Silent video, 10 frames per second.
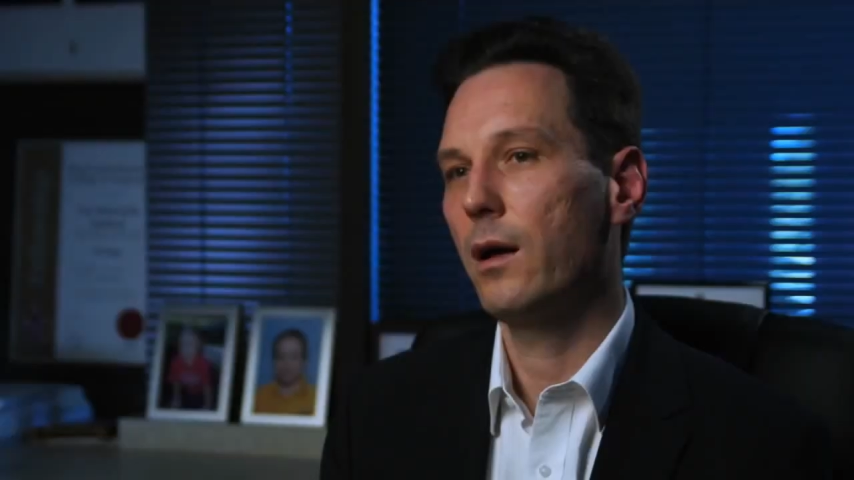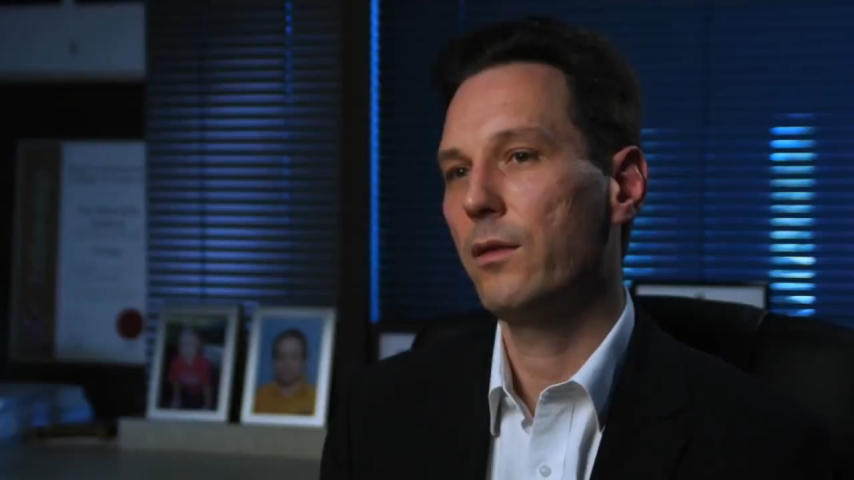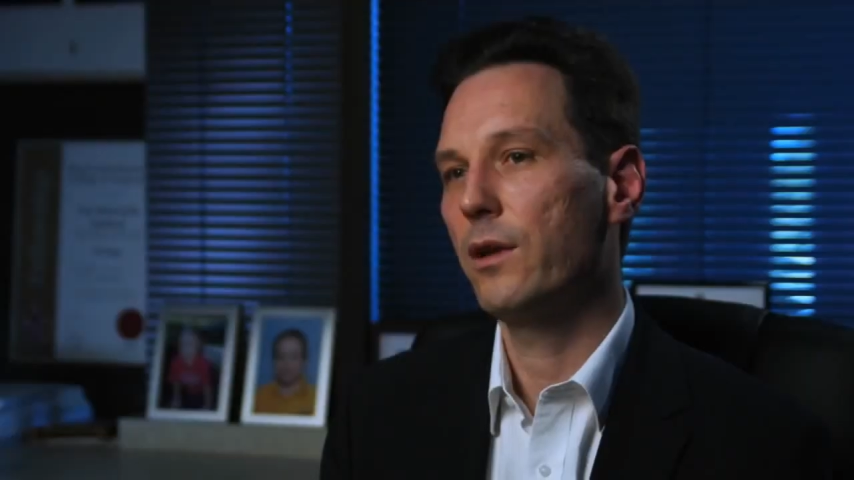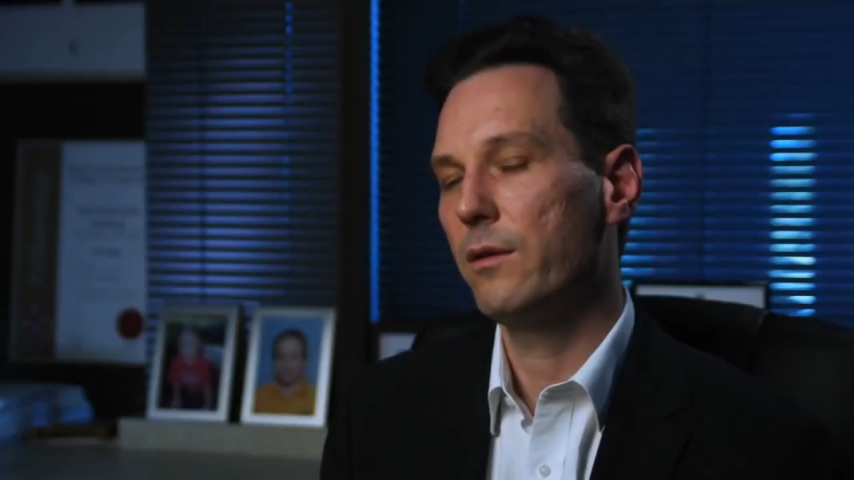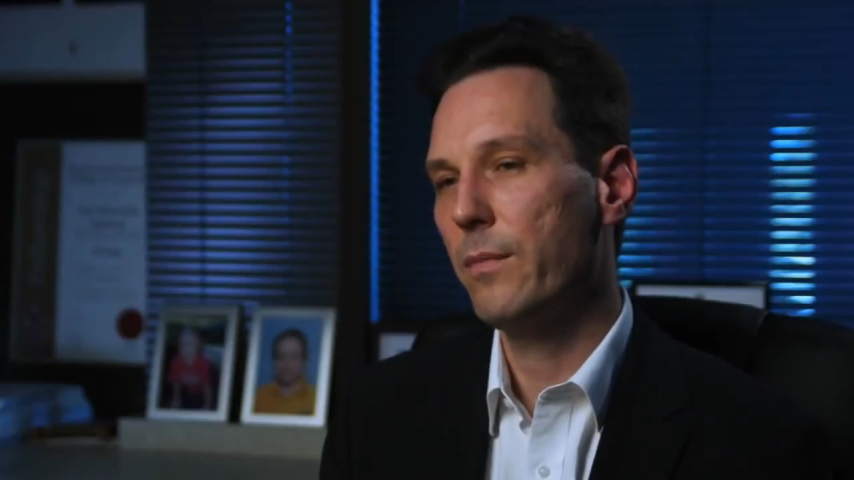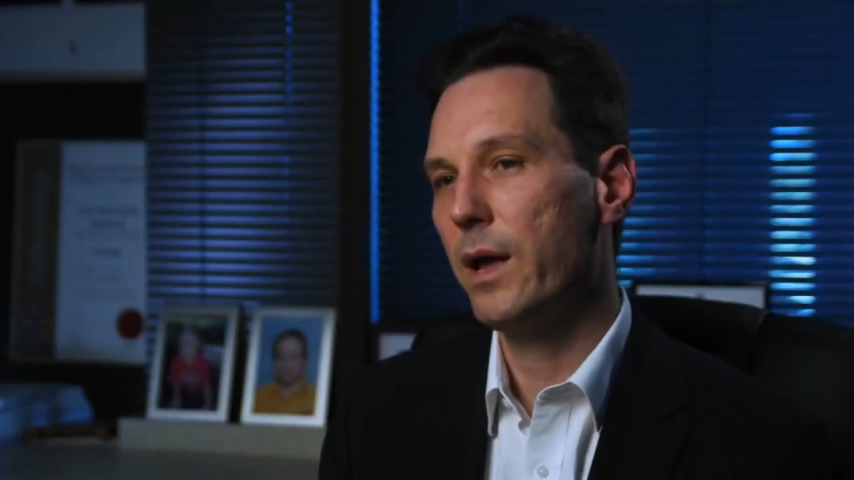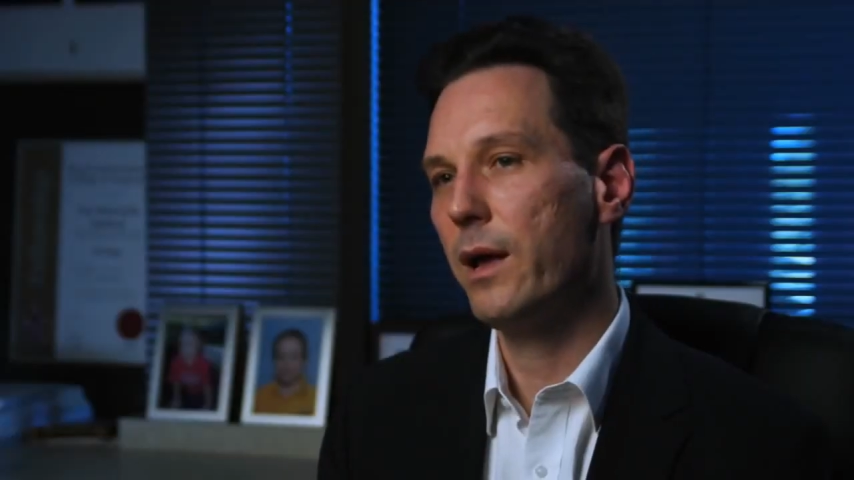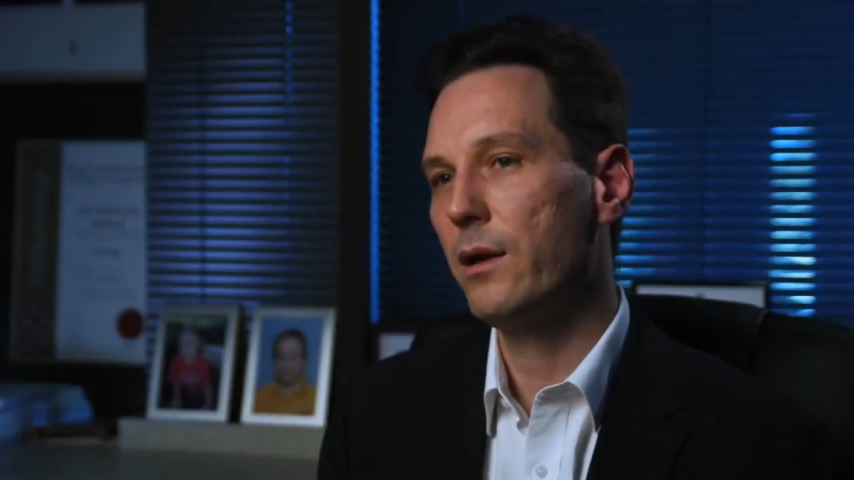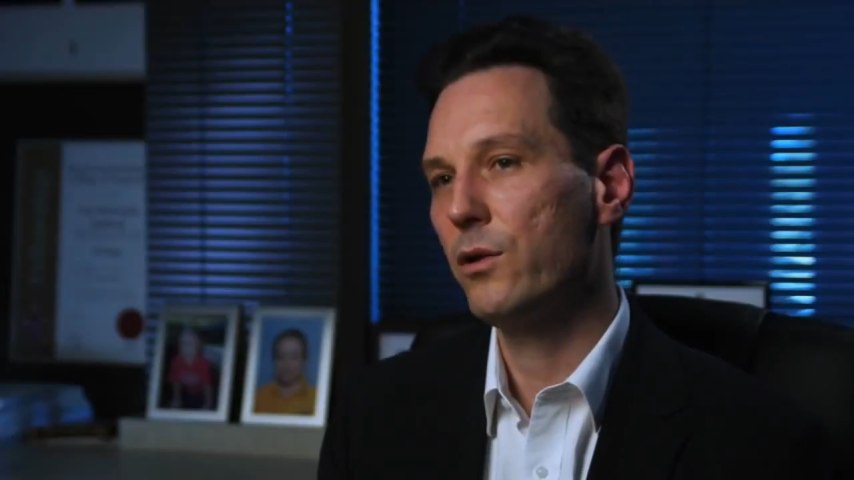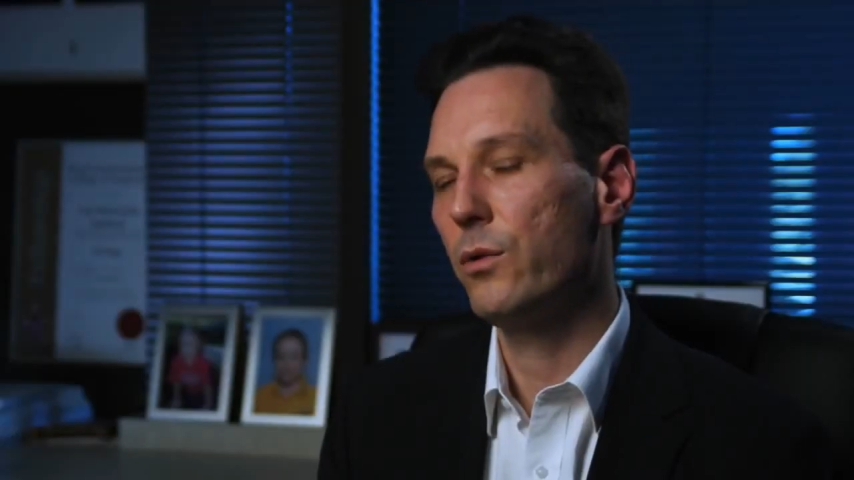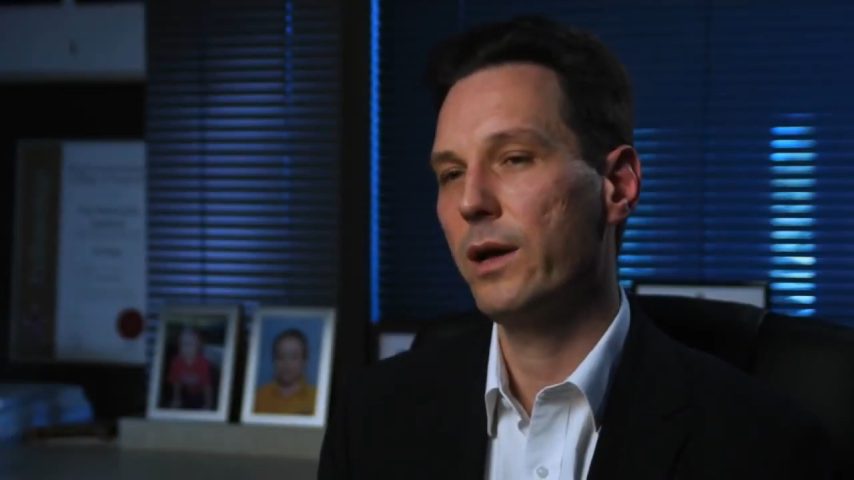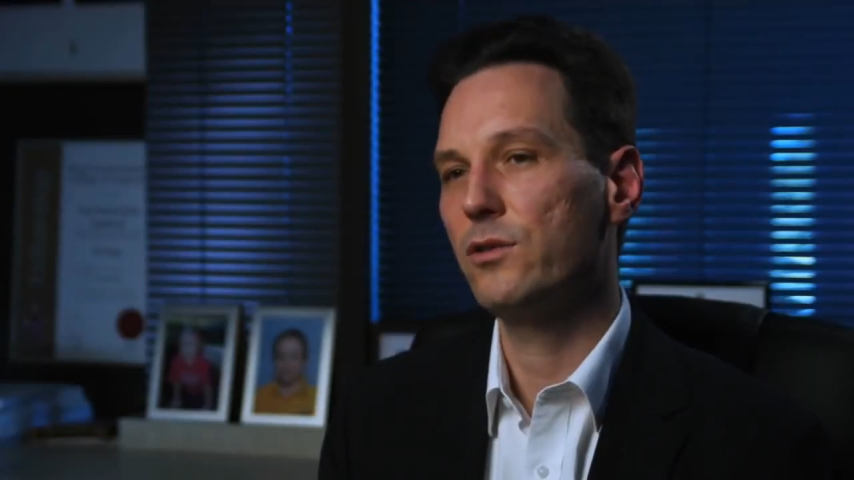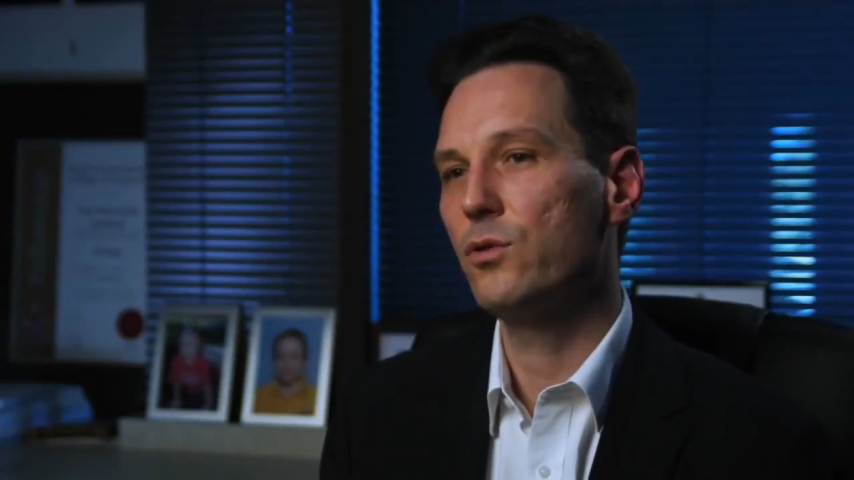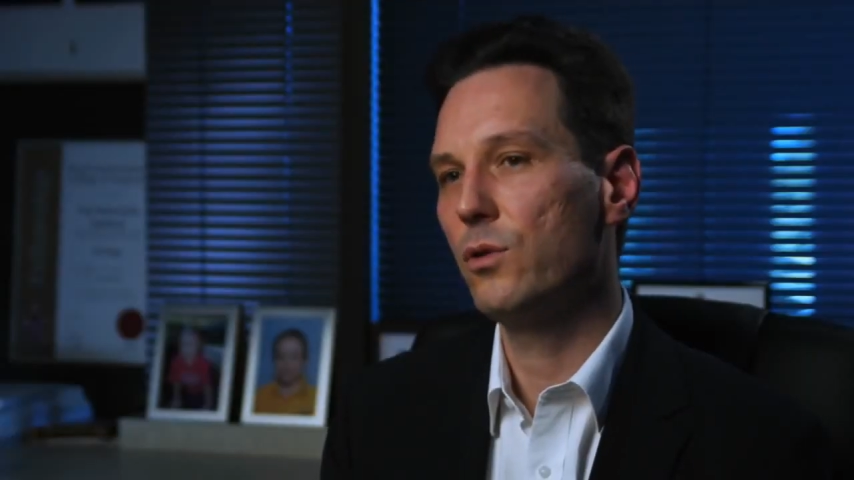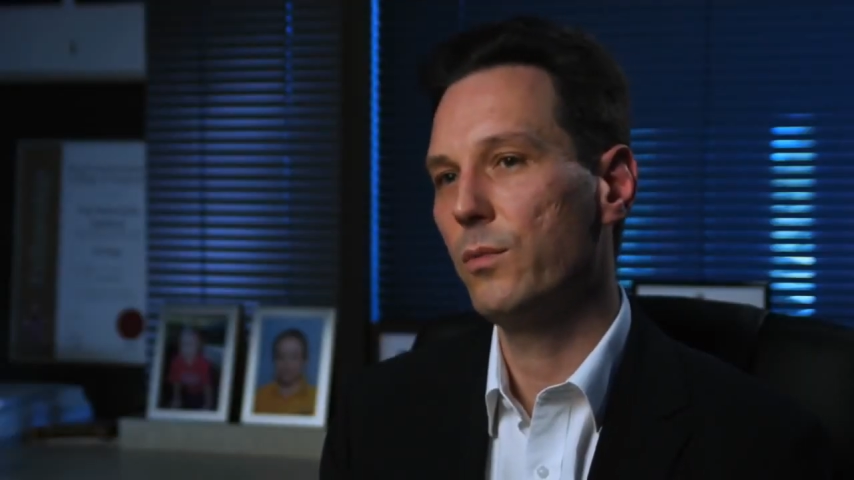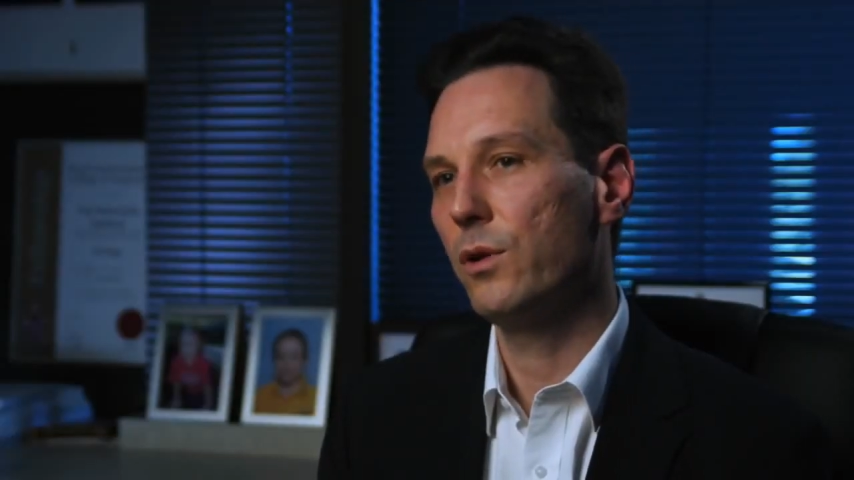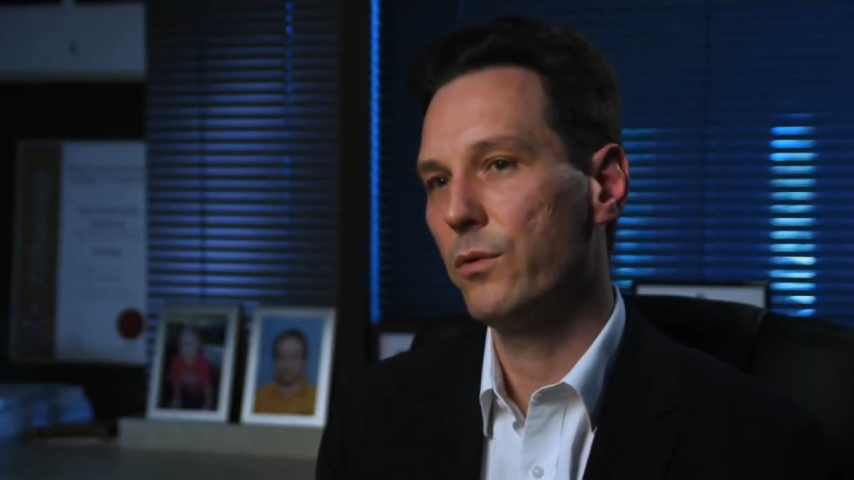that a man who has normal